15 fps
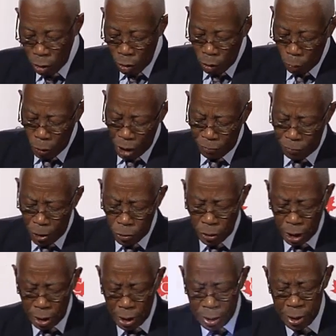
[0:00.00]
We have found
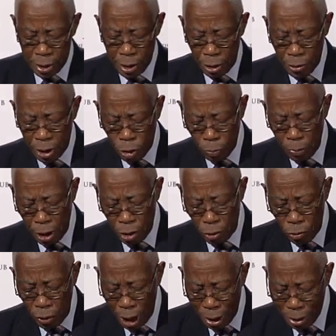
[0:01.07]
it necessary to be
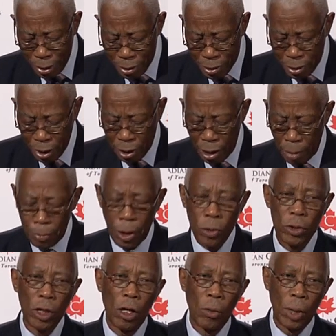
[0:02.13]
realistic
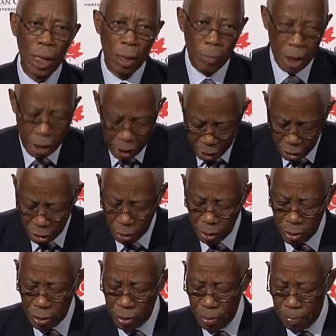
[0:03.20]
about our
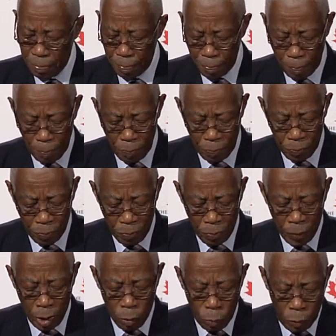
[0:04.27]
limitations.
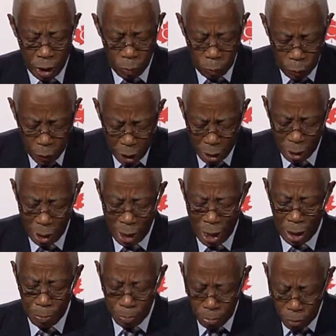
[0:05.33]
We will
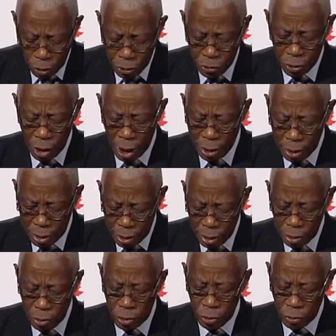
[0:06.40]
and must
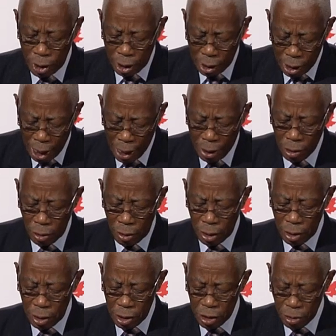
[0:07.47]
continue to rely
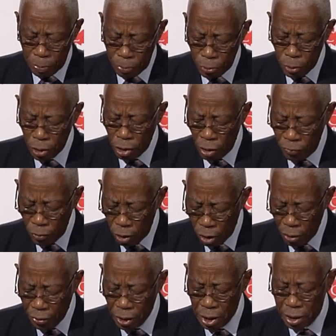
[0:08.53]
on the support of
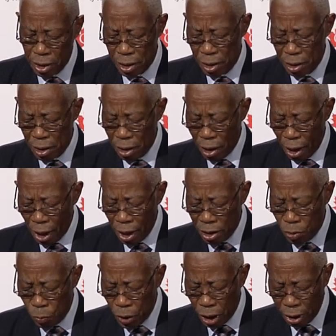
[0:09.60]
others, as
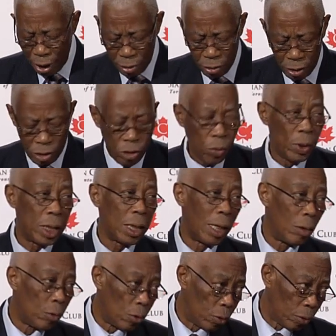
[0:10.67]
we cannot do it
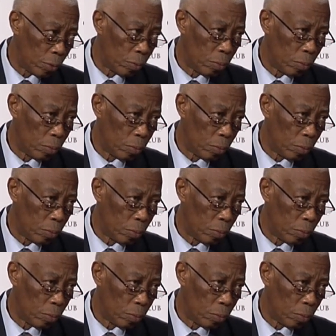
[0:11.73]
alone.